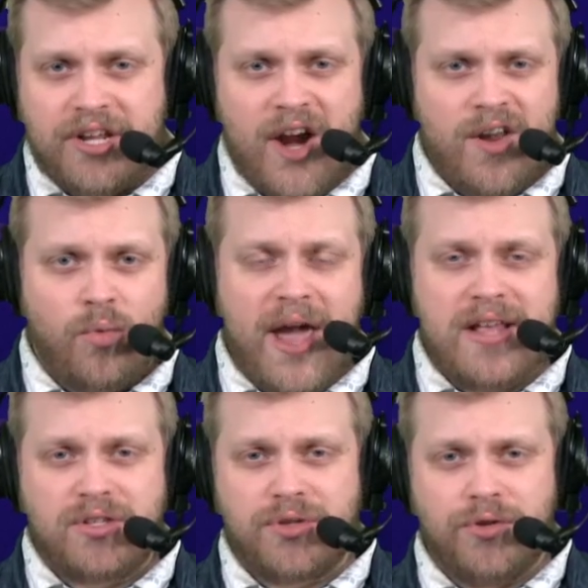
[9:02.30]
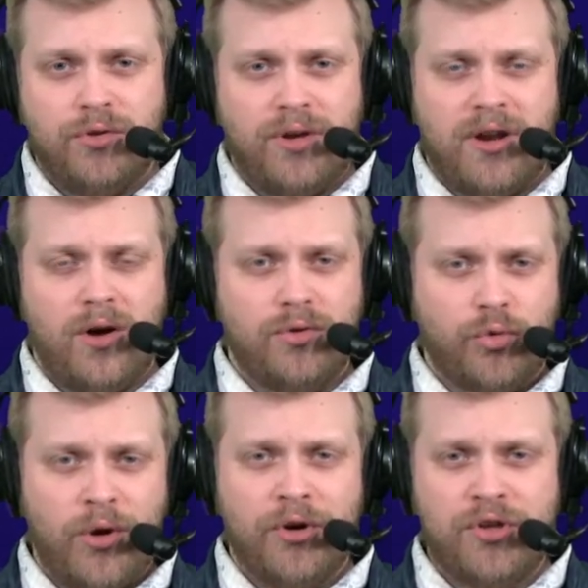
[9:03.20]
carry weight to, you know,
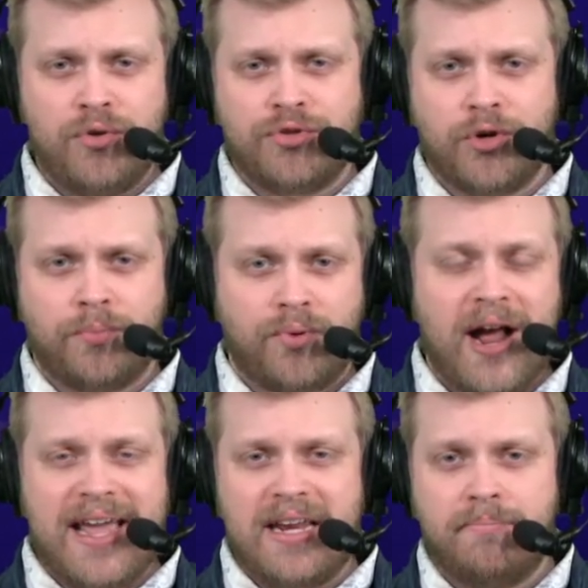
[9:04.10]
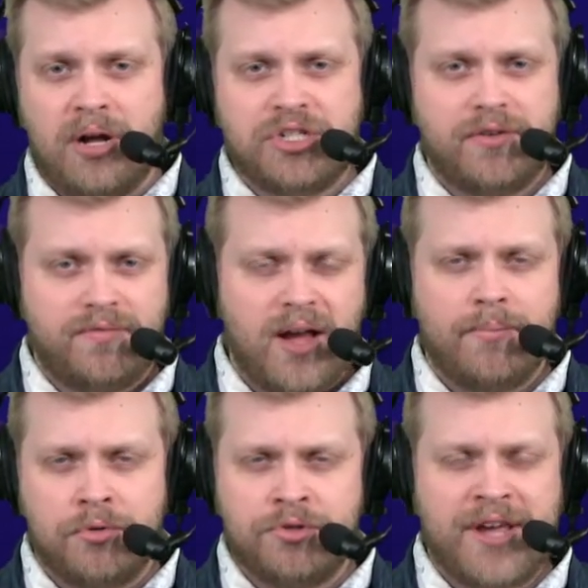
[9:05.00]
Twitter user Brian Bunch of
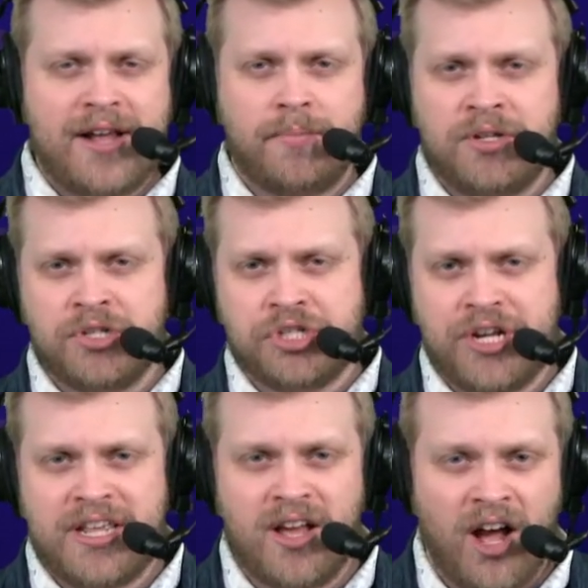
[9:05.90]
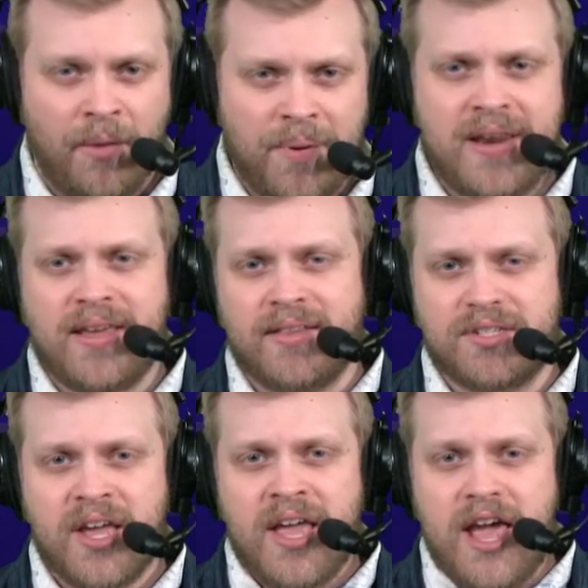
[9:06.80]
Numbers, who's got a bunch of shitty
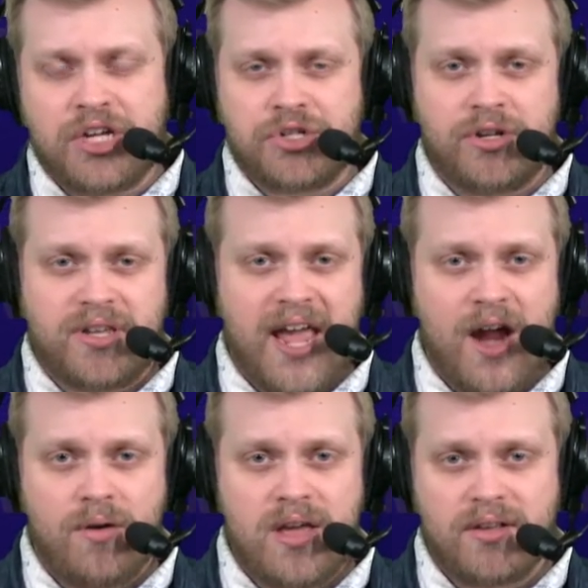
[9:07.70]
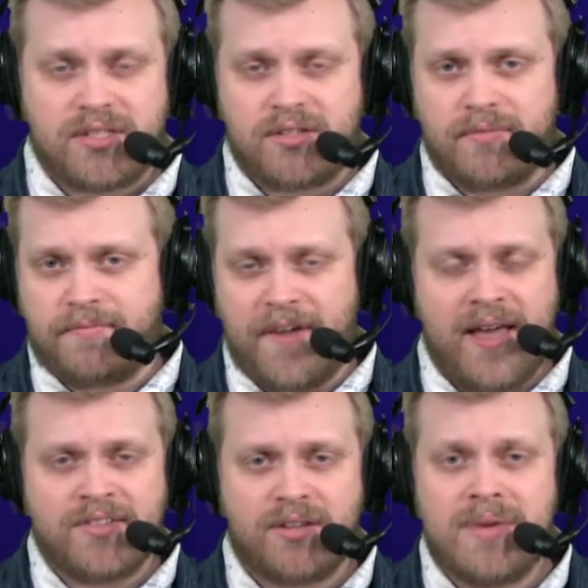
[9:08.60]
opinions. It should carry us to
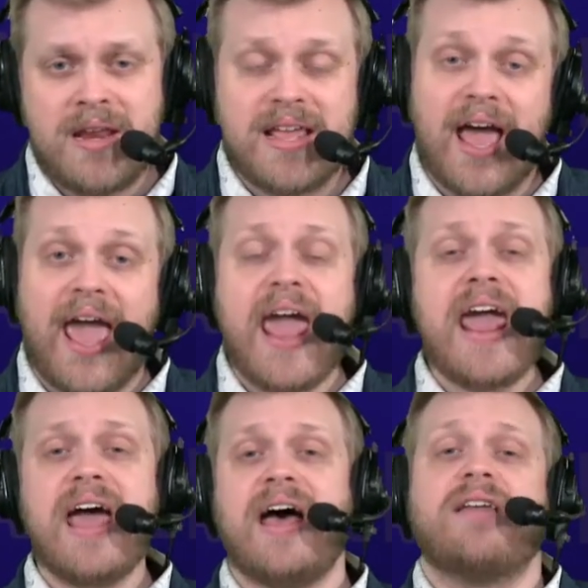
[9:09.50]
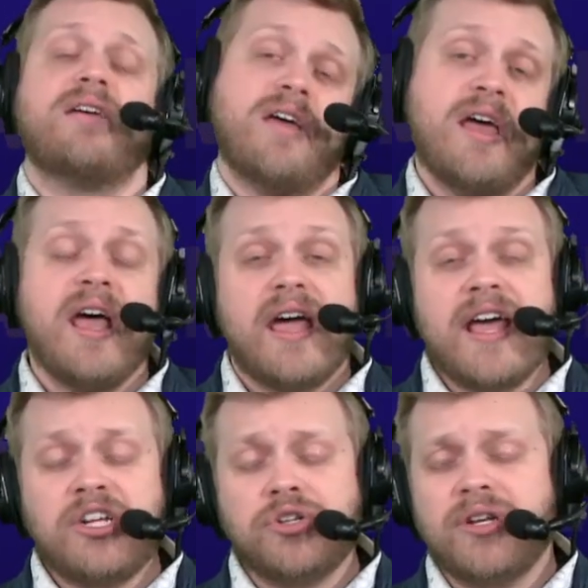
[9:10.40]
fans and media, and
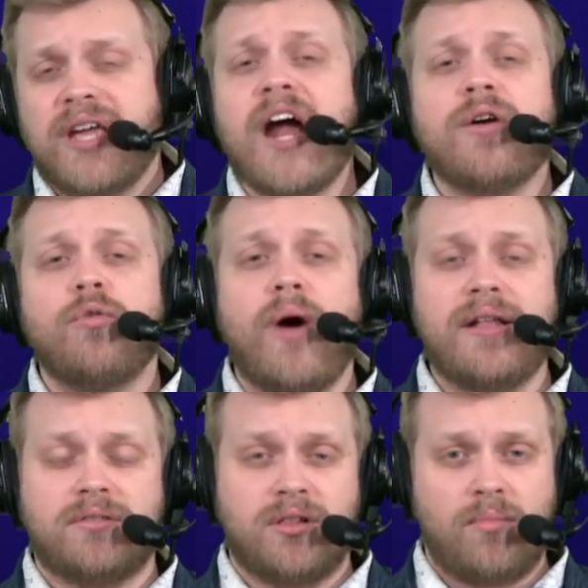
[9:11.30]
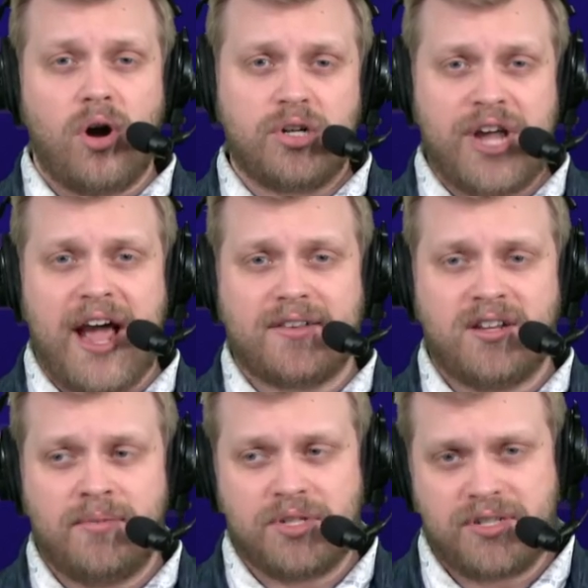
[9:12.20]
it should carry weight to Lamar
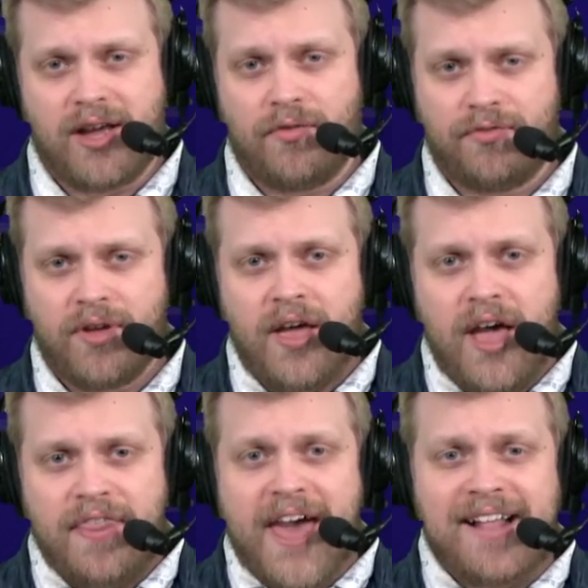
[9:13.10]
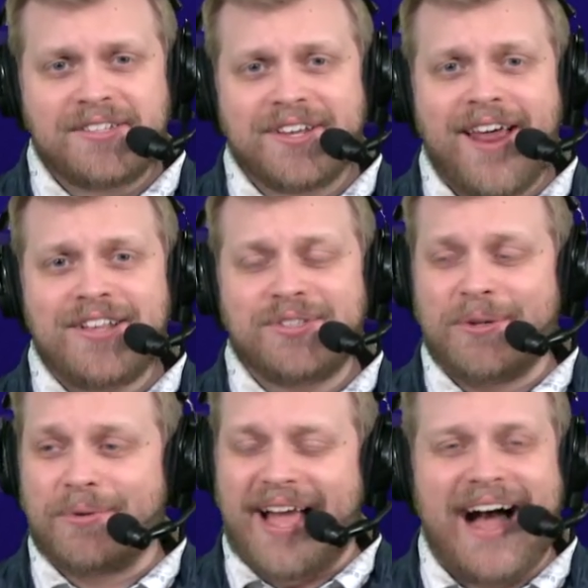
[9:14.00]
Jackson himself. That's a nice
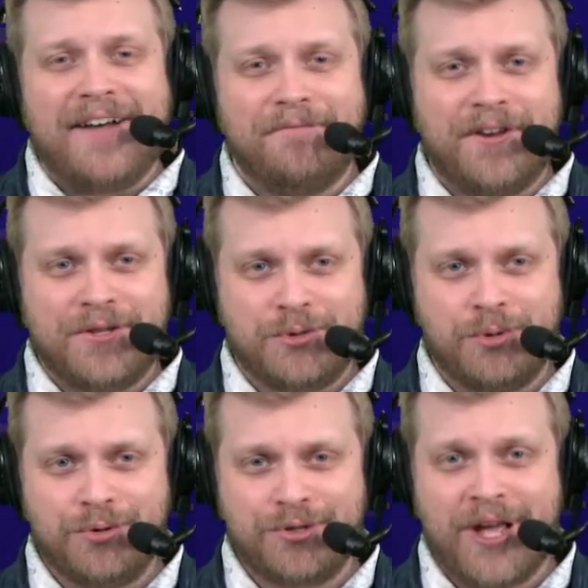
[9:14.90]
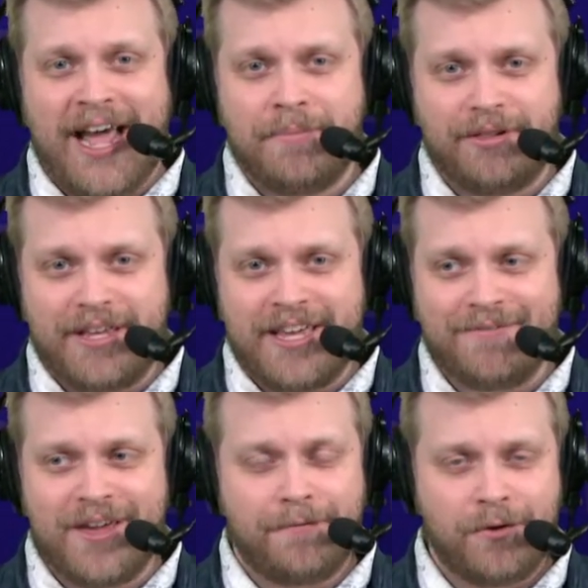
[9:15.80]
little confidence boost, I believe,
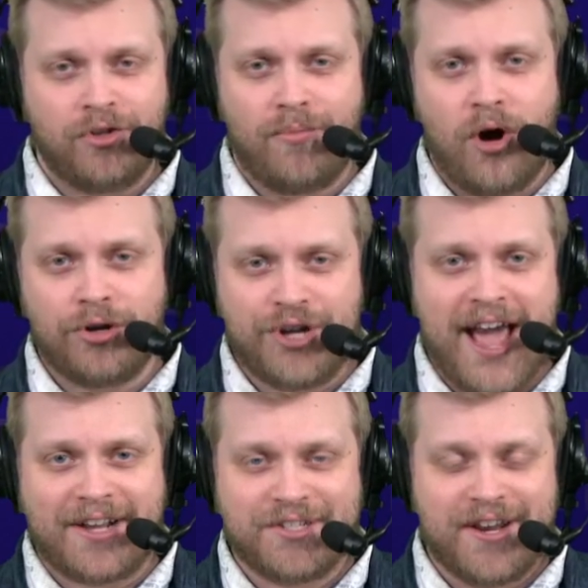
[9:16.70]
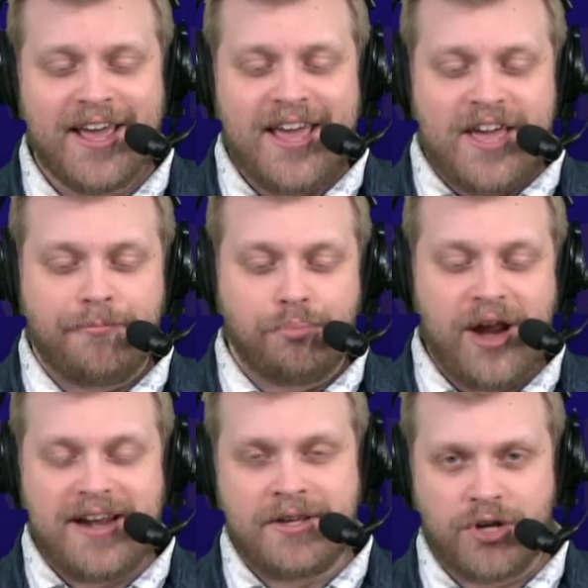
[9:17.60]
if you're Lamar Jackson, if
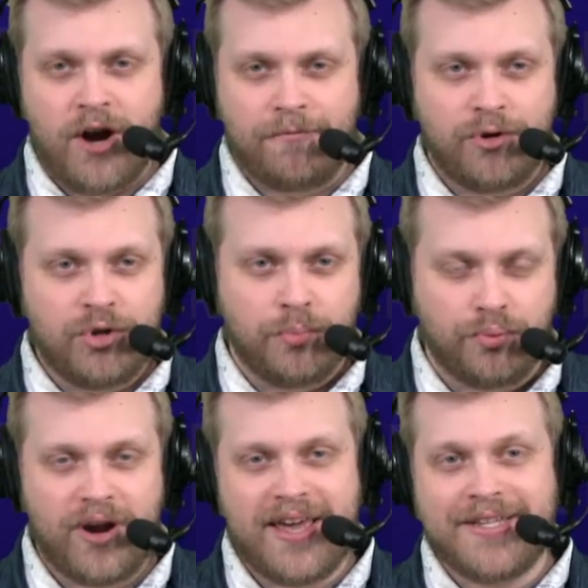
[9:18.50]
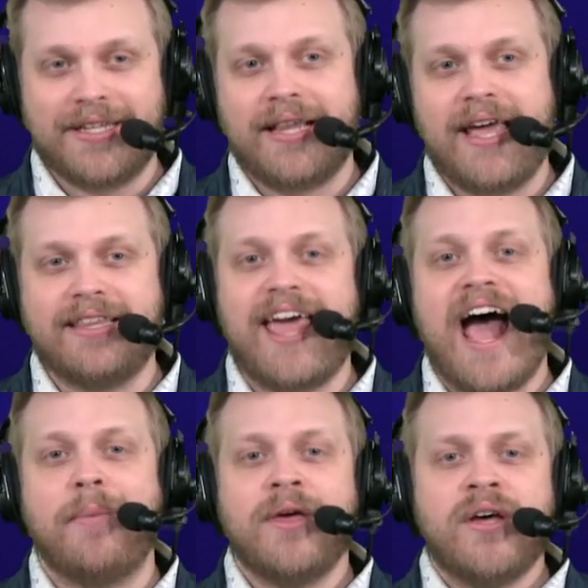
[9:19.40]
Brady's offering you praise like
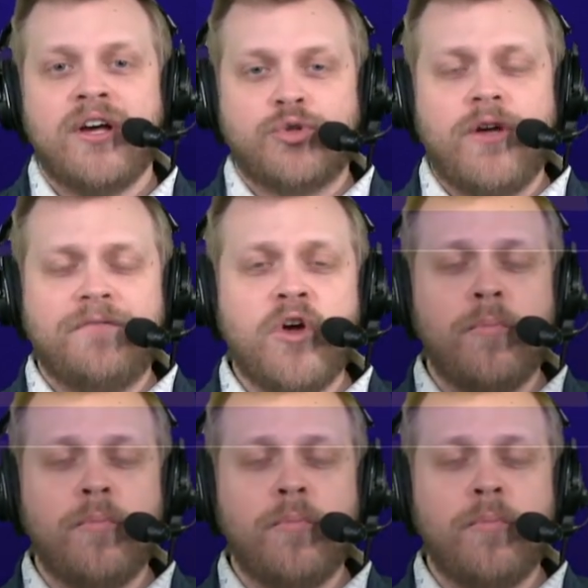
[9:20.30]
that. So if you